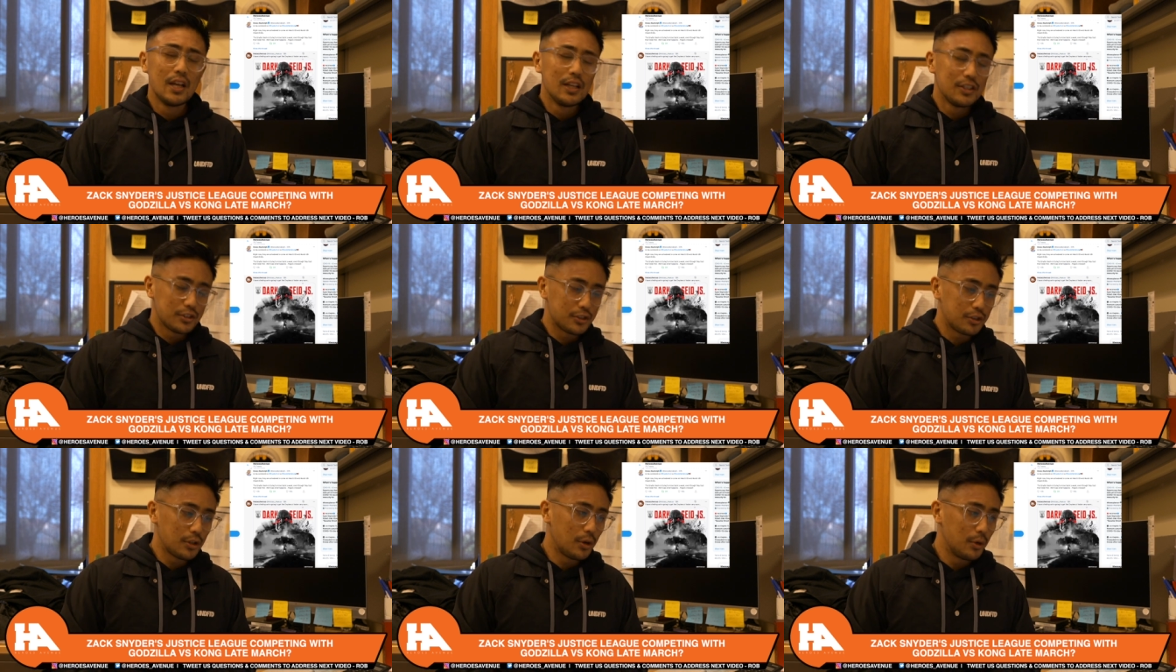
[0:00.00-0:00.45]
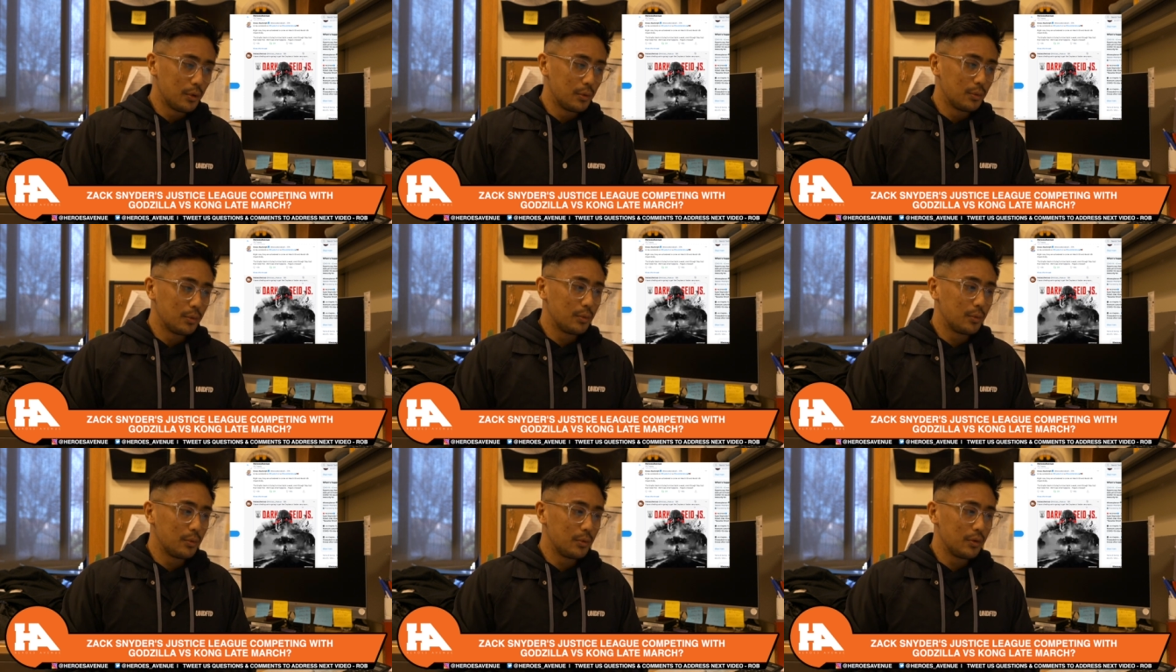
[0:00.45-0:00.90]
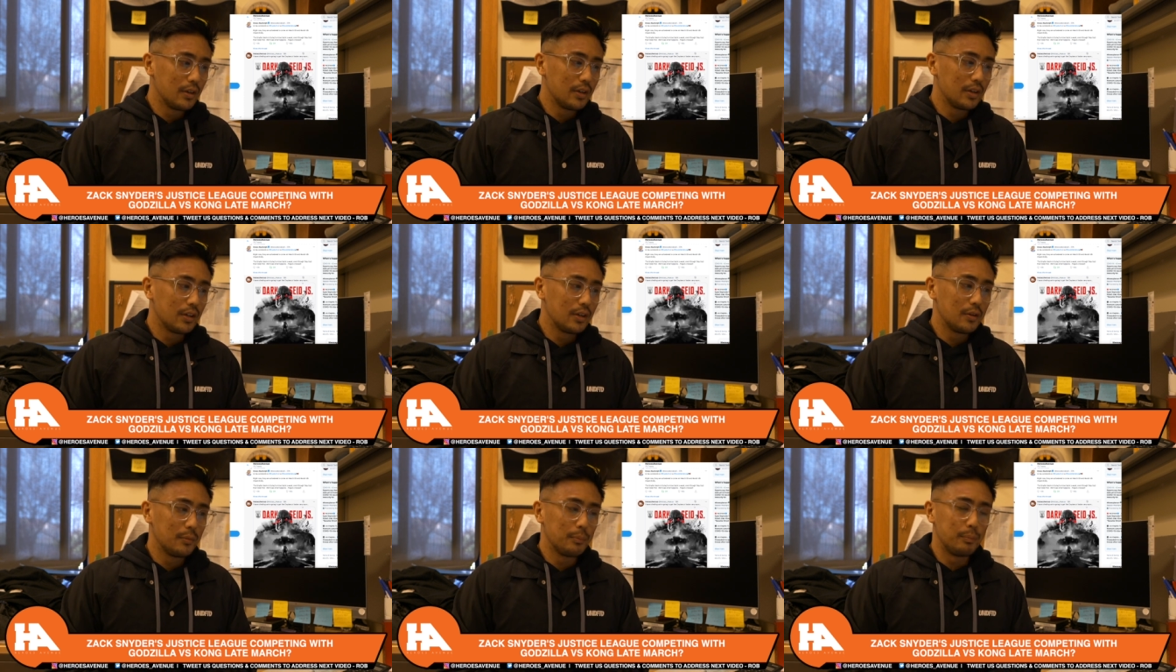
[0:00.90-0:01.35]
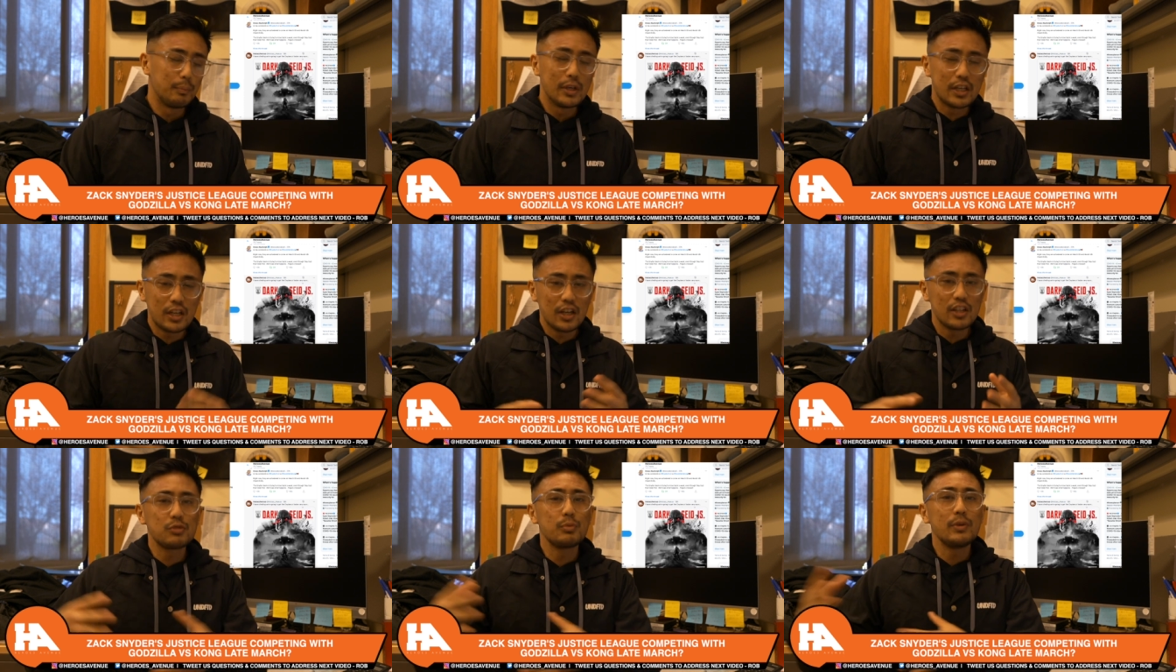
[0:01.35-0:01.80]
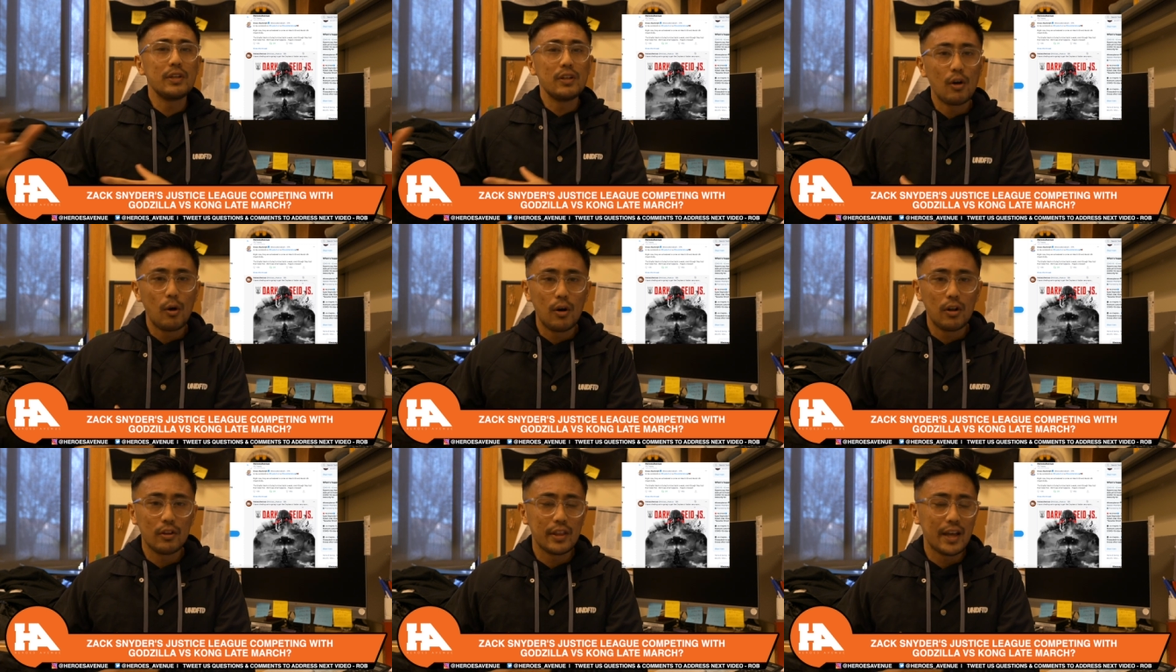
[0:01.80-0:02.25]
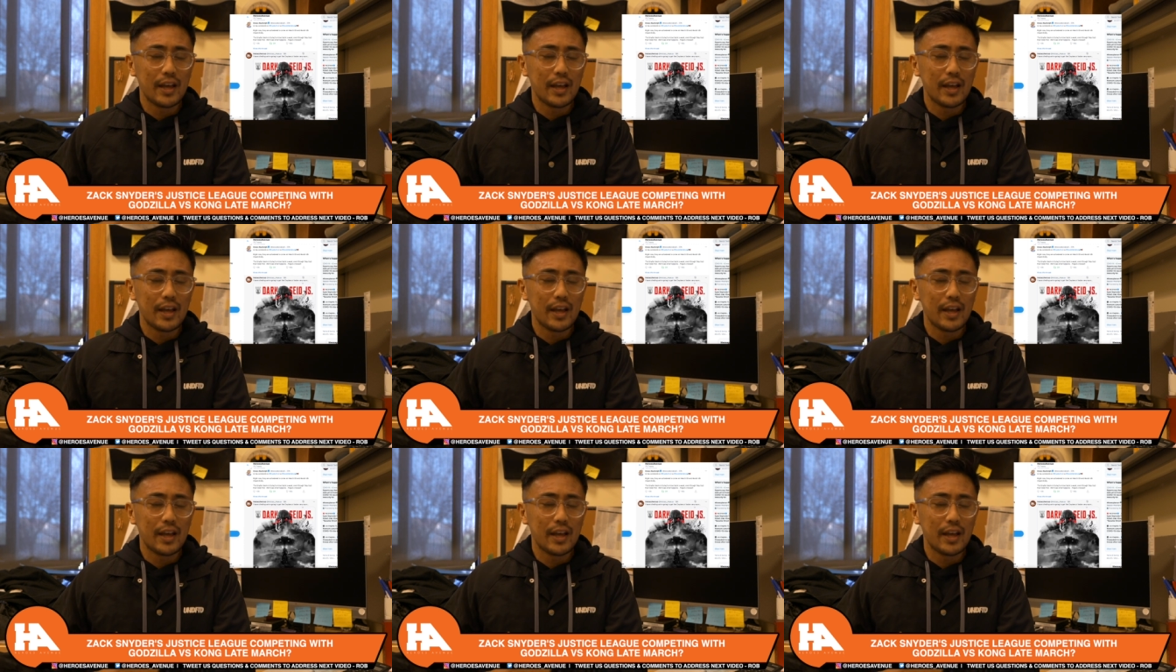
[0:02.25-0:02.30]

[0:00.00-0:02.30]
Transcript: So, because we know all